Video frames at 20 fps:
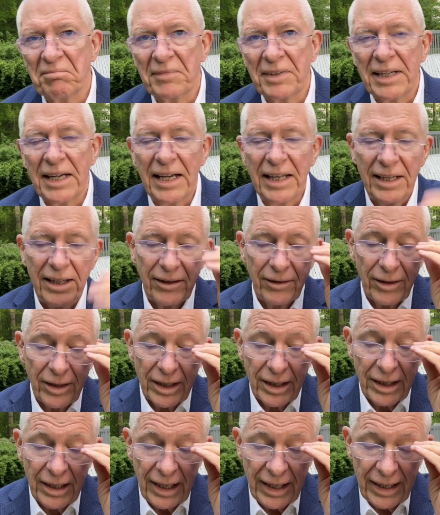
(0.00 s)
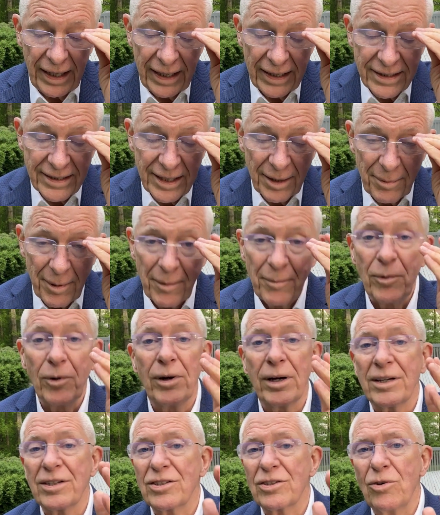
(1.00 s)
And some of them were
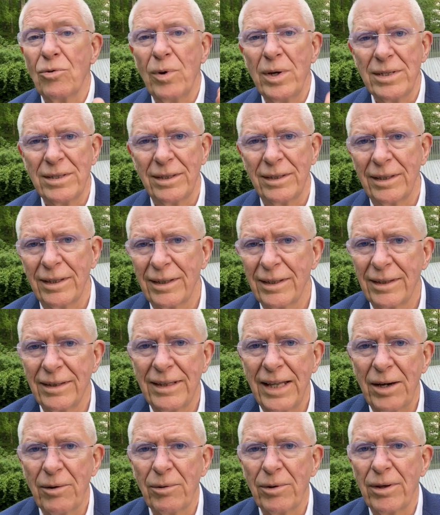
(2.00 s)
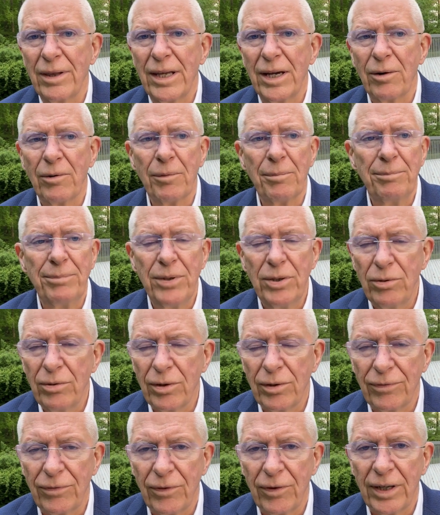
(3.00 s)
exquisite. They were
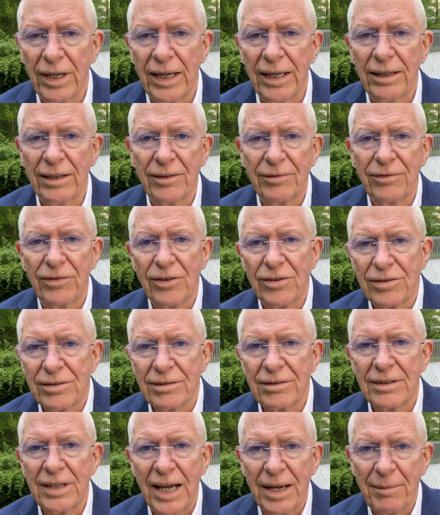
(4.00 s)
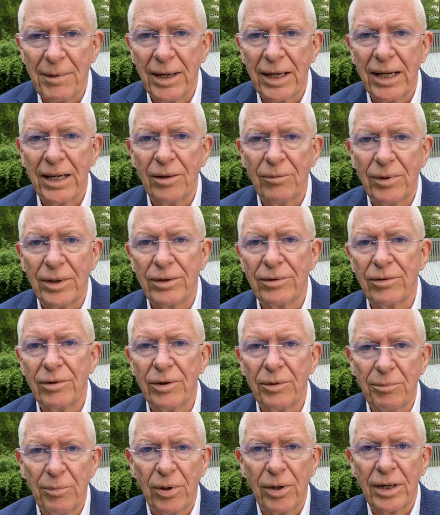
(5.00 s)
beautiful. And the first time I kind of went through
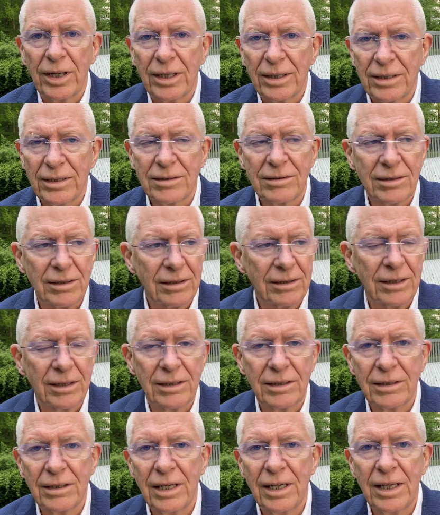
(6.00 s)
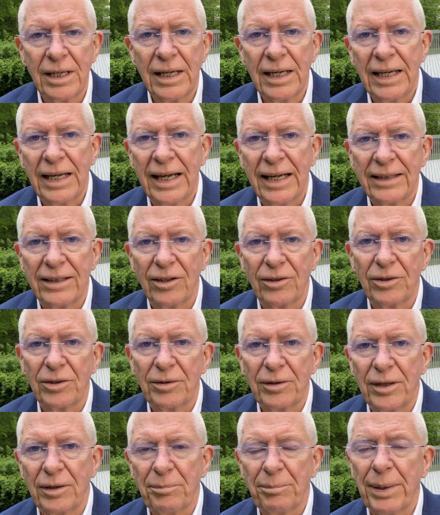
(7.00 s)
the book, I just looked at
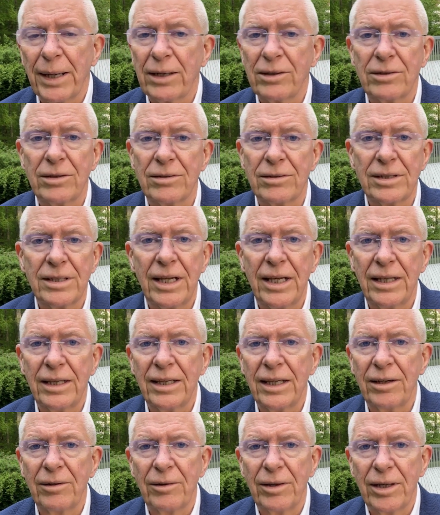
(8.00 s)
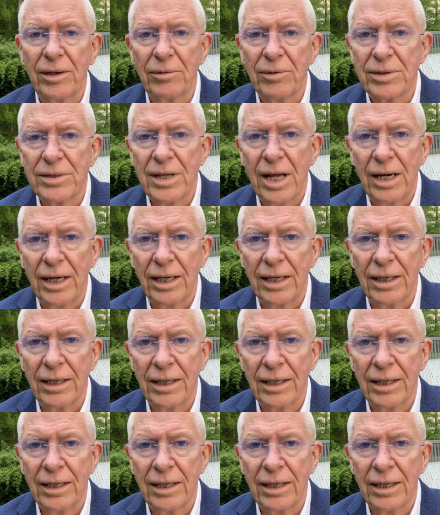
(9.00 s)
the pictures, and they were stunning.